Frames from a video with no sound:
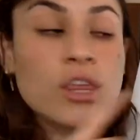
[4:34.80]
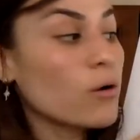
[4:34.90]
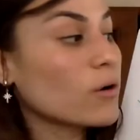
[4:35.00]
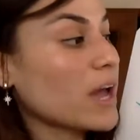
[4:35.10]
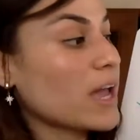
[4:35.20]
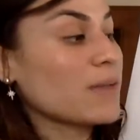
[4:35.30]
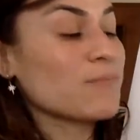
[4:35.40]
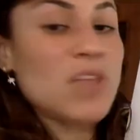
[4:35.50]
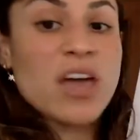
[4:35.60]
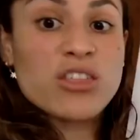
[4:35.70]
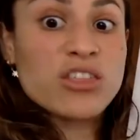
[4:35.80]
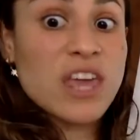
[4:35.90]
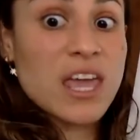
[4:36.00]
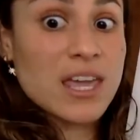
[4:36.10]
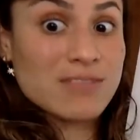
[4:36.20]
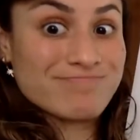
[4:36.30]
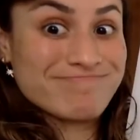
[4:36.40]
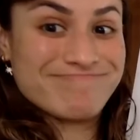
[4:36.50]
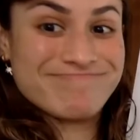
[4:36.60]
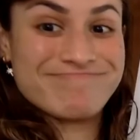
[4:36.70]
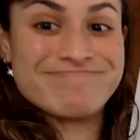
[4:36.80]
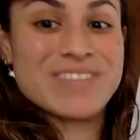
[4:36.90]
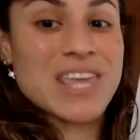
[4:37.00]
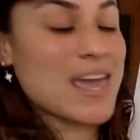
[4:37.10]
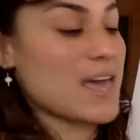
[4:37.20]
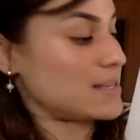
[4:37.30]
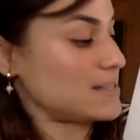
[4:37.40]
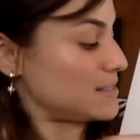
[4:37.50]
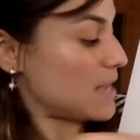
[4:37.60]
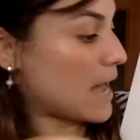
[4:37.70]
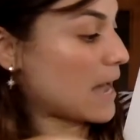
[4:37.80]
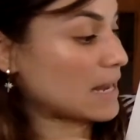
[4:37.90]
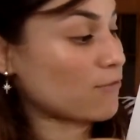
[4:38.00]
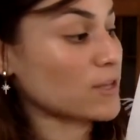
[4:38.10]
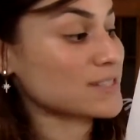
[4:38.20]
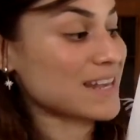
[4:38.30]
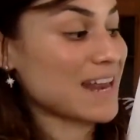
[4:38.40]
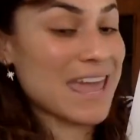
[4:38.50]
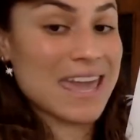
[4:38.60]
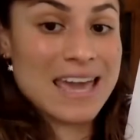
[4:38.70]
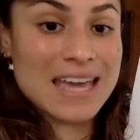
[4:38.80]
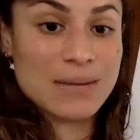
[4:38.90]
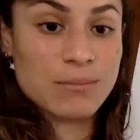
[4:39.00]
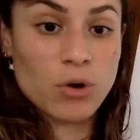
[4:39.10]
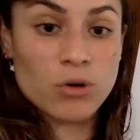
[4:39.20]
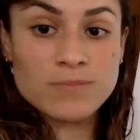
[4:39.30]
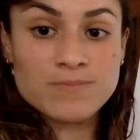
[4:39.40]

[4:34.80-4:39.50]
Okay, a thing, mm, yes. And if it's an animal,